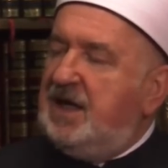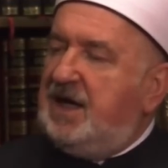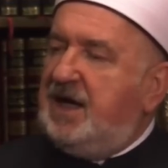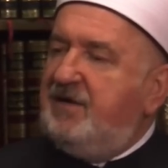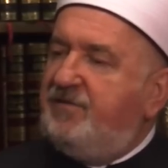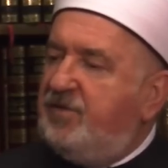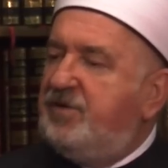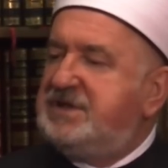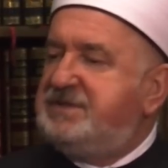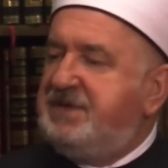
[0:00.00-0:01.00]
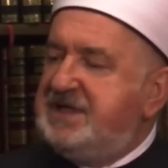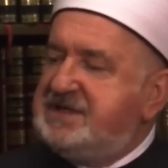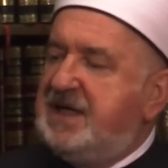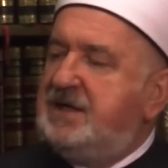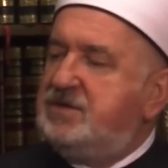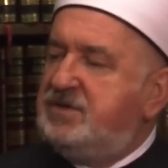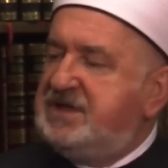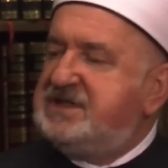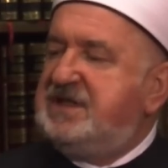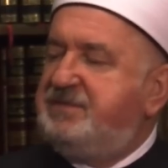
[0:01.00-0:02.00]
I forced my son to
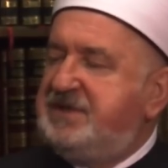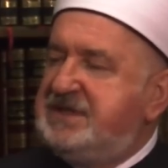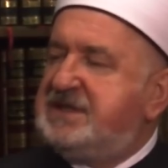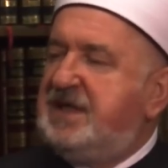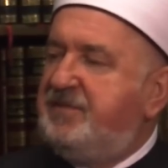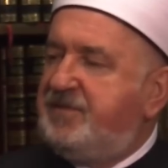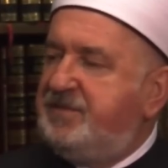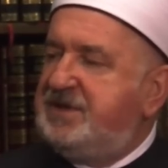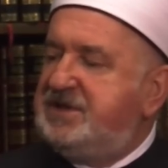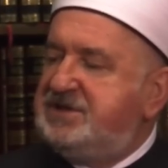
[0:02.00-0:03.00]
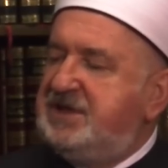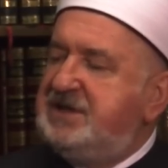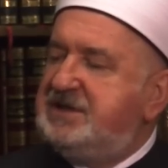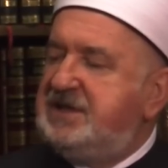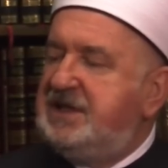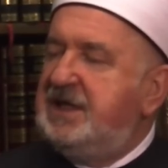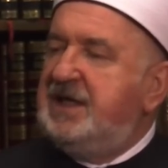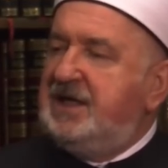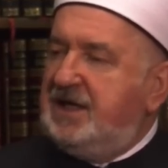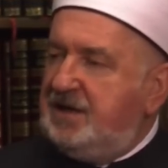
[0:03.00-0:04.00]
accept Islam from Christianity.
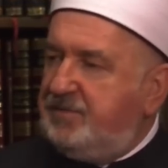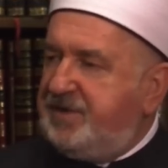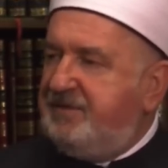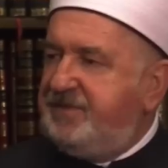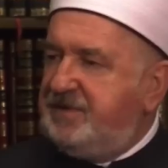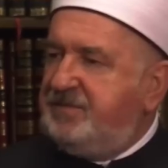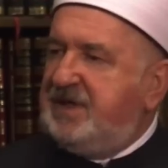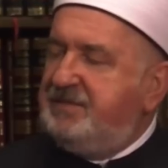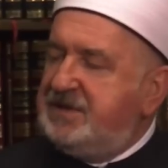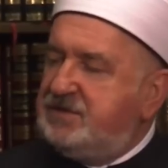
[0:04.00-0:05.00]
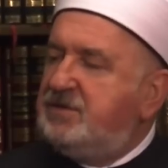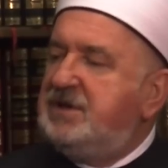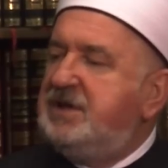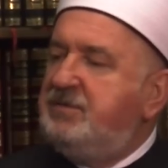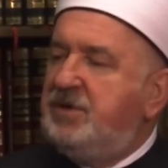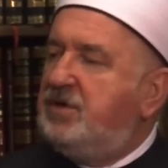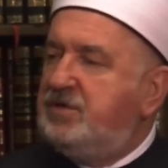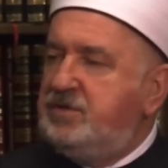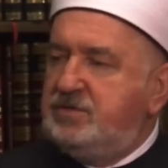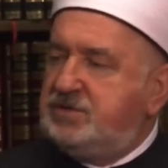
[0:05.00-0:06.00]
And Prophet Muhammad told him,
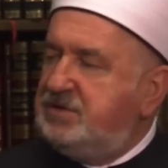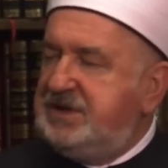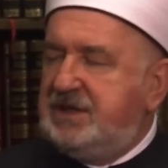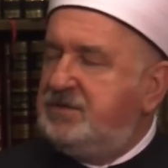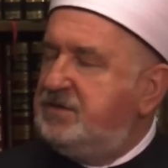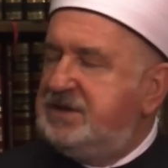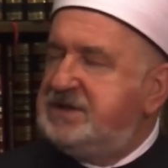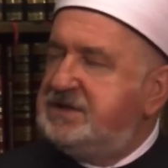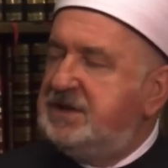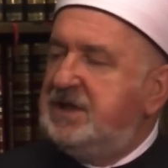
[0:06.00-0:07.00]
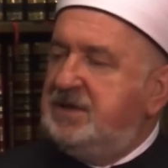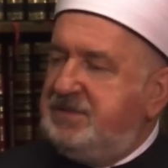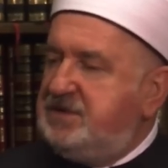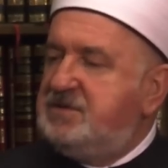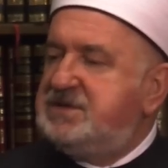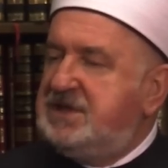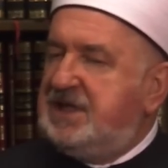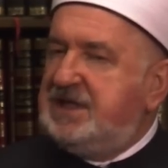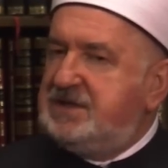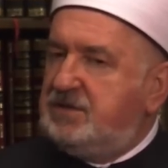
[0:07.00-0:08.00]
no, you should not do this, because
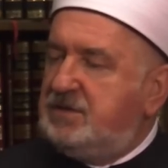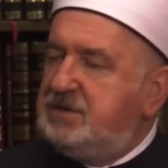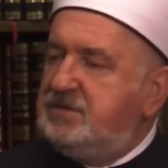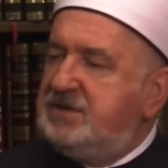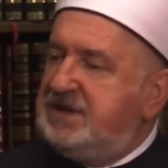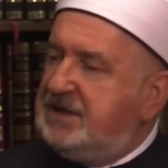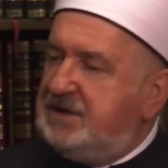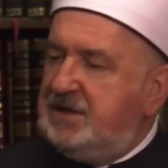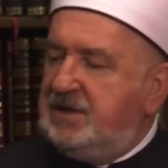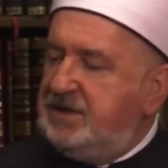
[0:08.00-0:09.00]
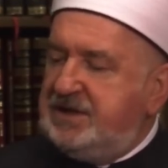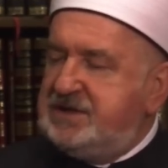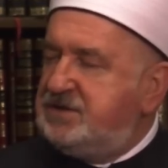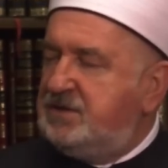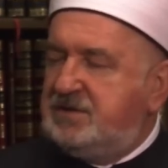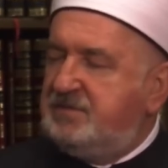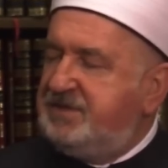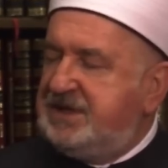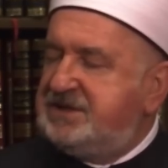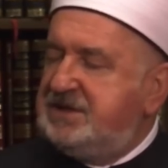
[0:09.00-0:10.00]
God told you that there is no
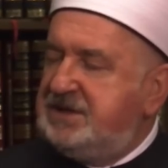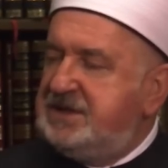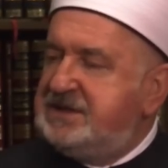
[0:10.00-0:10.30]
compulsion in